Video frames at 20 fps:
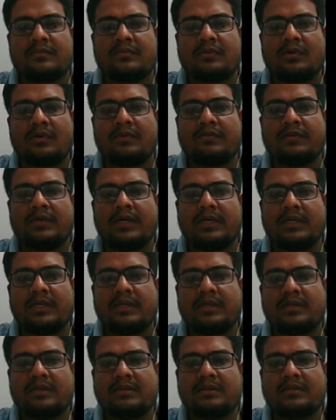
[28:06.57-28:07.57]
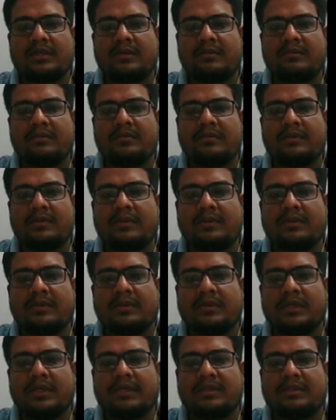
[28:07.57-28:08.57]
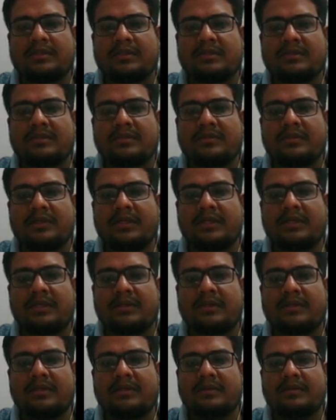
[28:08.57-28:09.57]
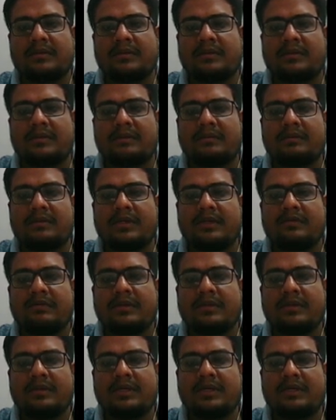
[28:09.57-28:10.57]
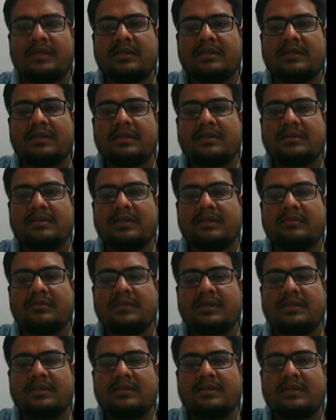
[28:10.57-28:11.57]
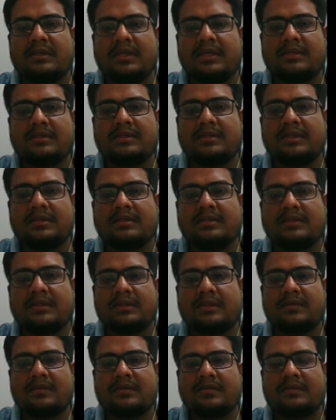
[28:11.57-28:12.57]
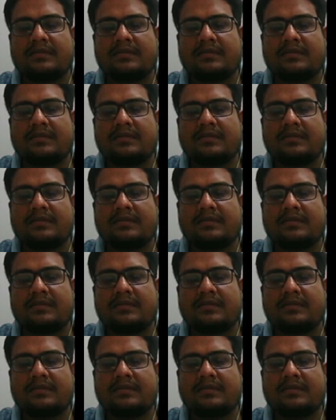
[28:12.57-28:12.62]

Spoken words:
of getting a sum as 3 given that the sum is less than 6,